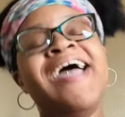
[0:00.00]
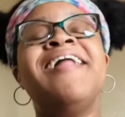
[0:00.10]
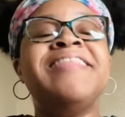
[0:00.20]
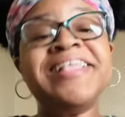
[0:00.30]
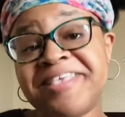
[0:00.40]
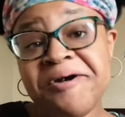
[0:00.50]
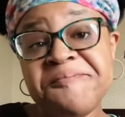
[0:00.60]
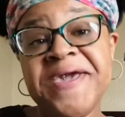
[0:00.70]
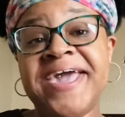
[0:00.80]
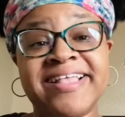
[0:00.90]
then so
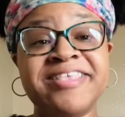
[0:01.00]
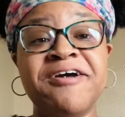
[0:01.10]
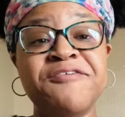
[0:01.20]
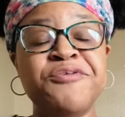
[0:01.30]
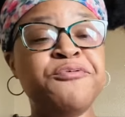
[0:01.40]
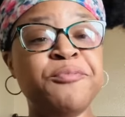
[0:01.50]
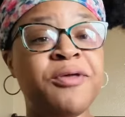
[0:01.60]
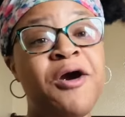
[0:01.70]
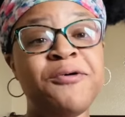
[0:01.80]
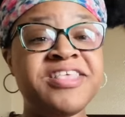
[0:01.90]
be it. So if you
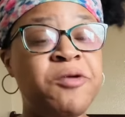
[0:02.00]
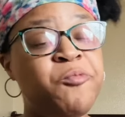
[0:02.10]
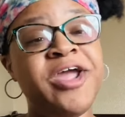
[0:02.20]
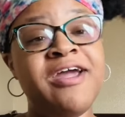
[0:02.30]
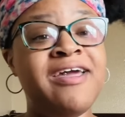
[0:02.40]
go somewhere